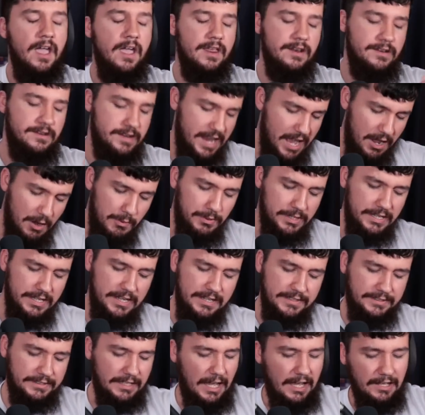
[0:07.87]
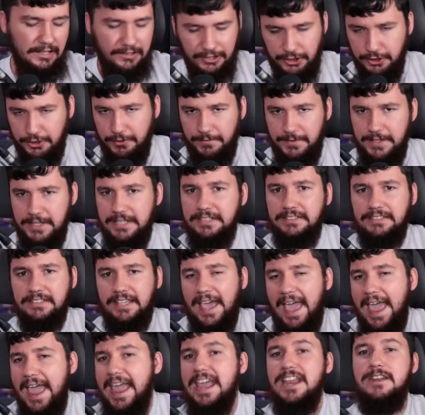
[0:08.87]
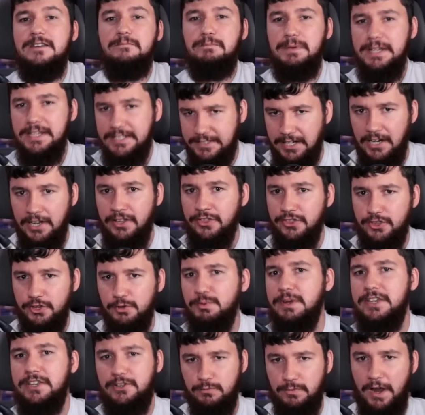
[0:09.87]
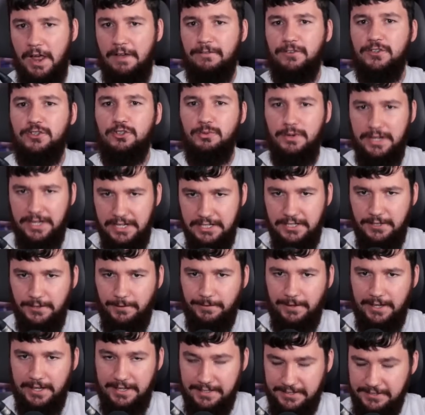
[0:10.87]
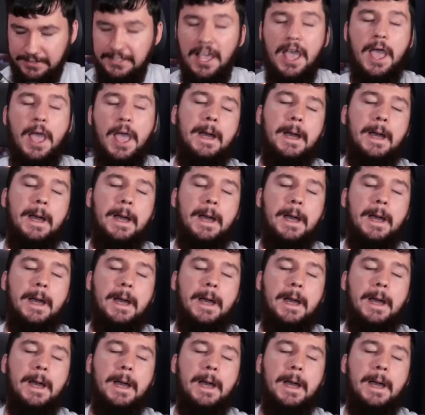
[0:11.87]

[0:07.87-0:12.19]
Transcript: Nowadays, a lot of things can be done through a graphical interface,